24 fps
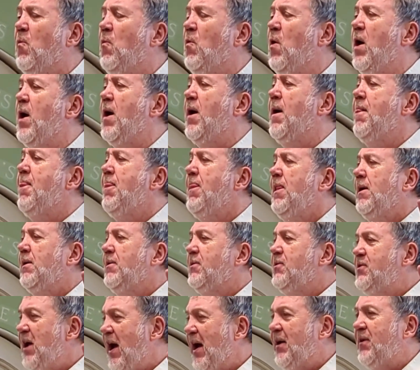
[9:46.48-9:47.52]
were
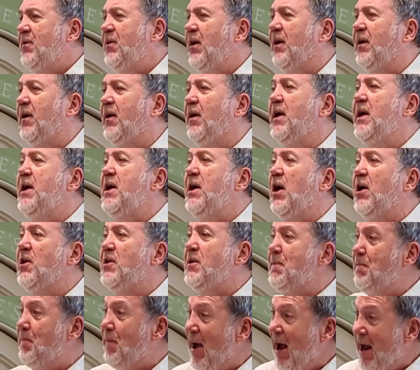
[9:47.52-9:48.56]
technically
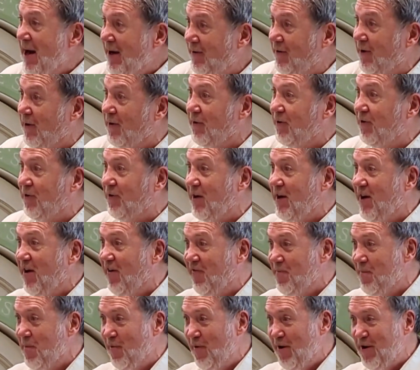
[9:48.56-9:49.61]
a dependency
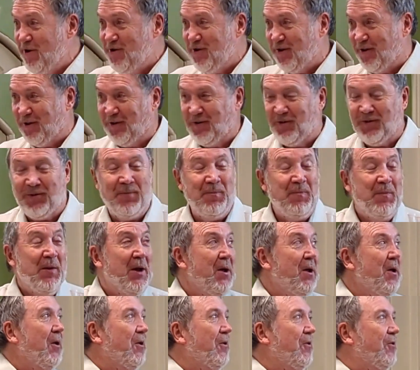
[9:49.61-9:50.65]
of
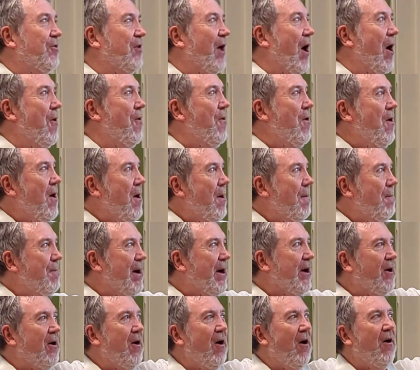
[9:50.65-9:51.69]
Mauritius. So,
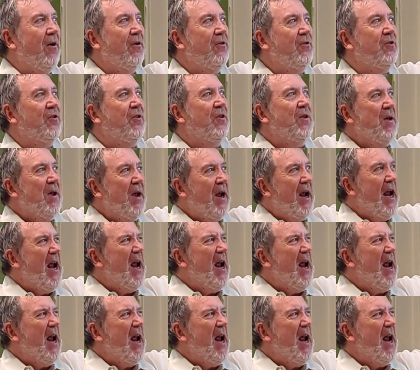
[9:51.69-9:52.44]
because,